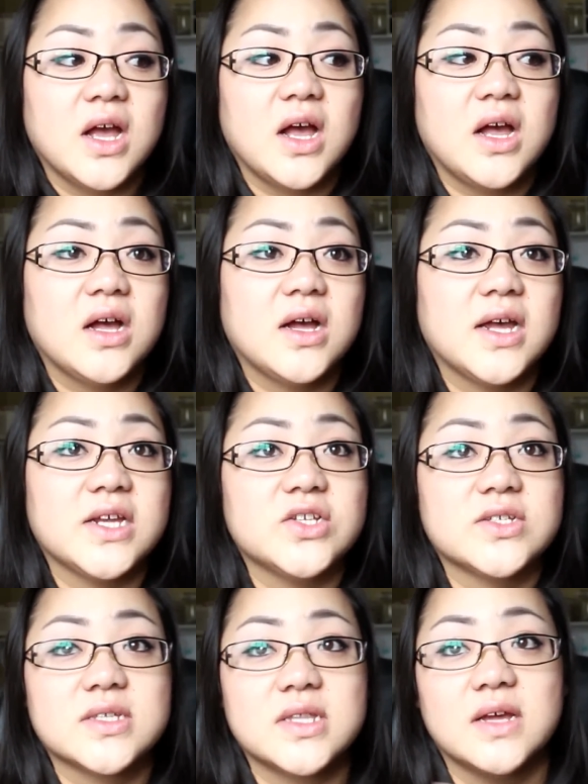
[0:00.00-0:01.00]
I
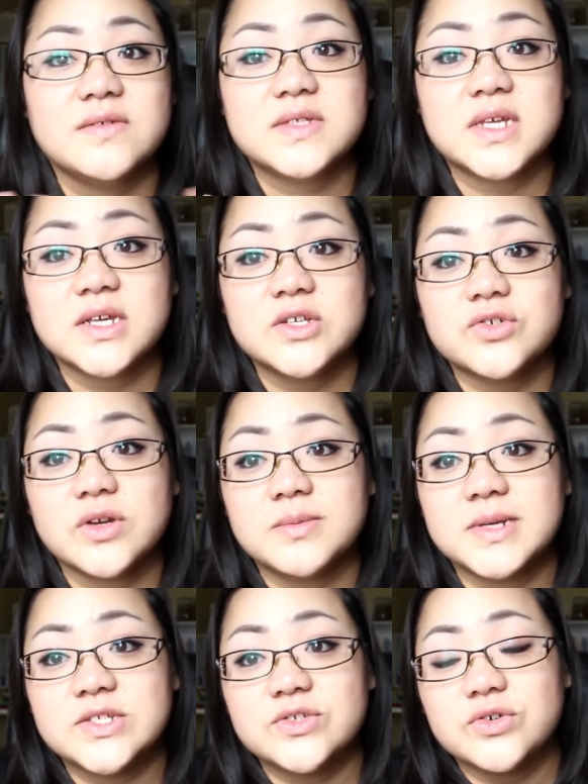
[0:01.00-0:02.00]
just love second
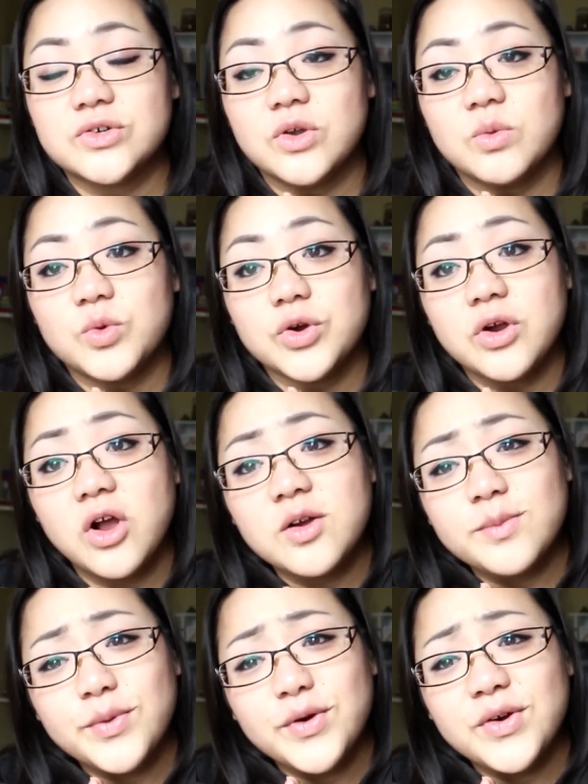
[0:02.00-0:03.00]
trimester. No more
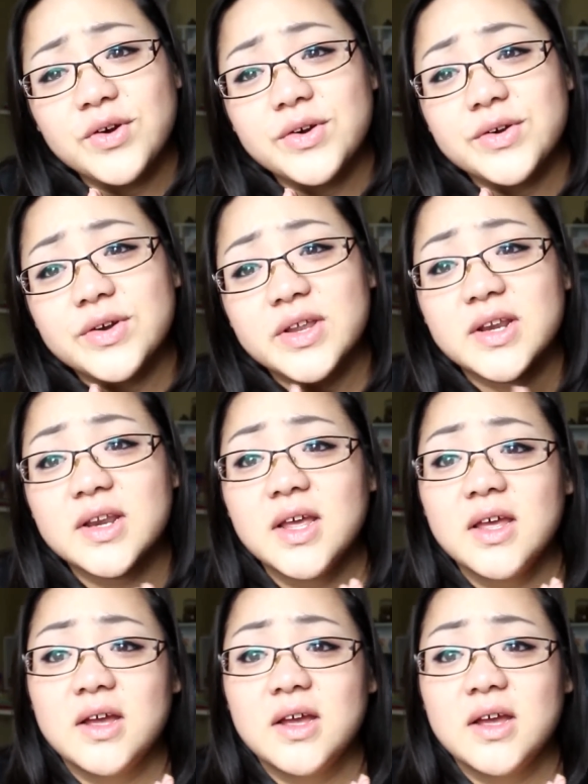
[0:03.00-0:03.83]
heartburn, and